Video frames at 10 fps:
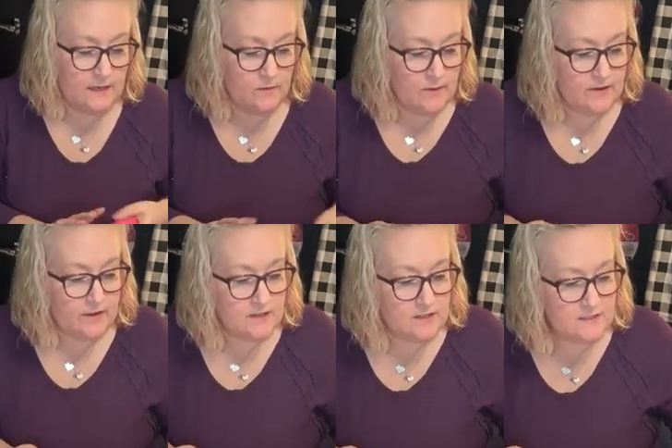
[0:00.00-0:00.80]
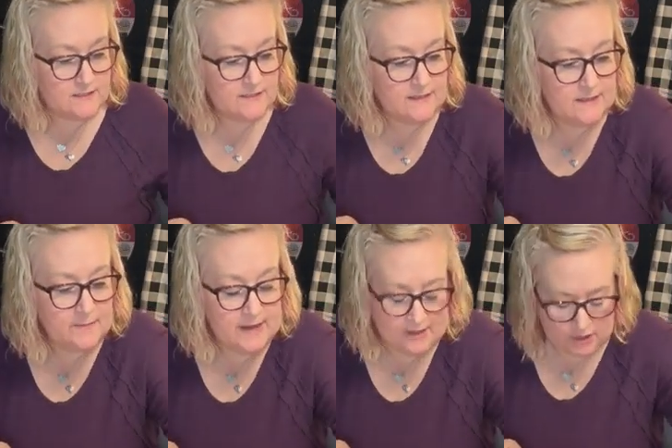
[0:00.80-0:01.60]
Now we're gonna see
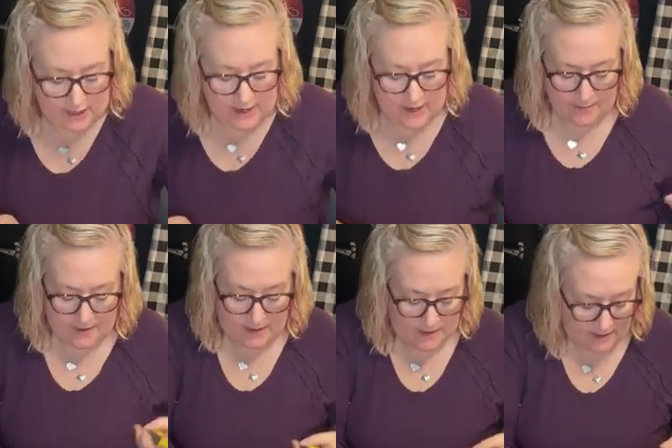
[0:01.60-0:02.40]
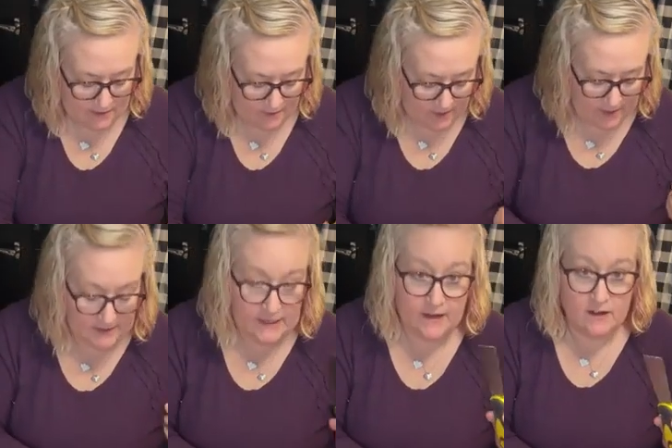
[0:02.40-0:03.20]
the magic happen. We're
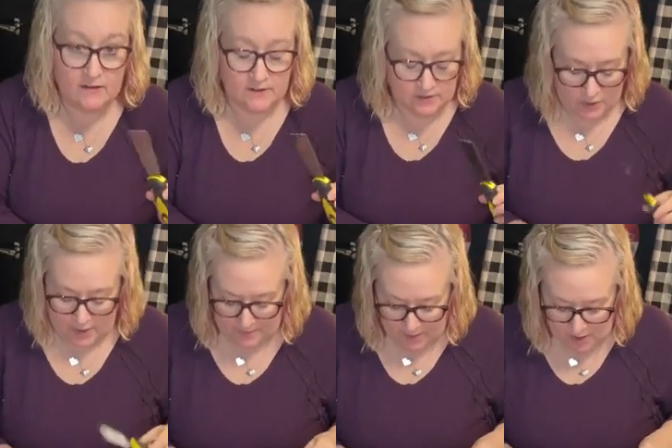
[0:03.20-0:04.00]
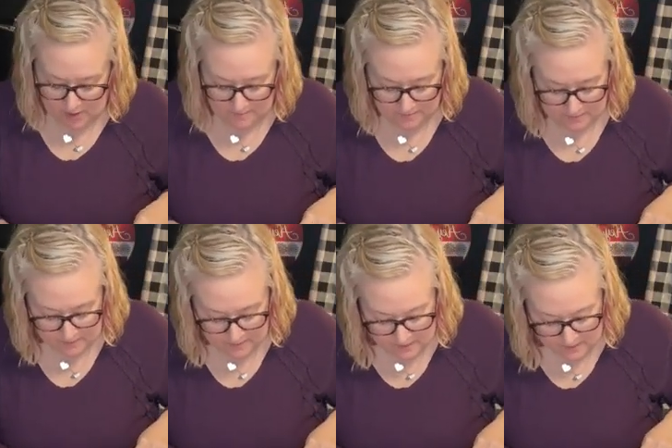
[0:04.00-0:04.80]
gonna take our little scraper
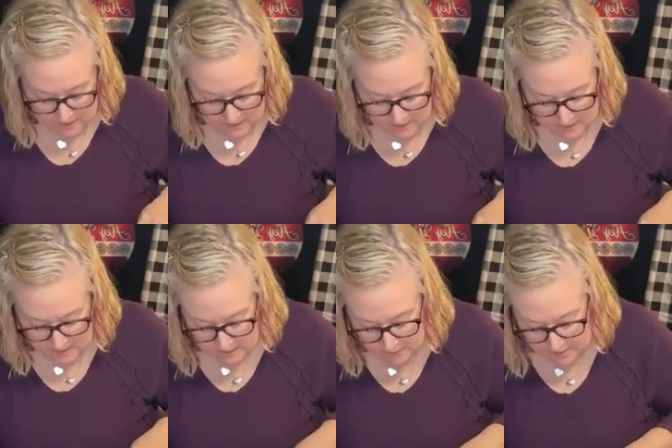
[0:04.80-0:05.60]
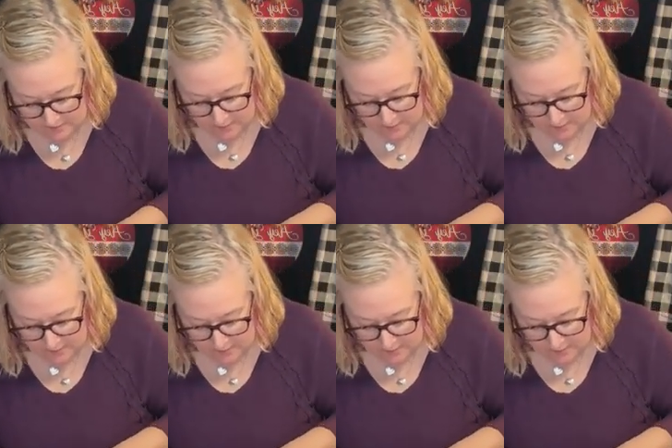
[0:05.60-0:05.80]
and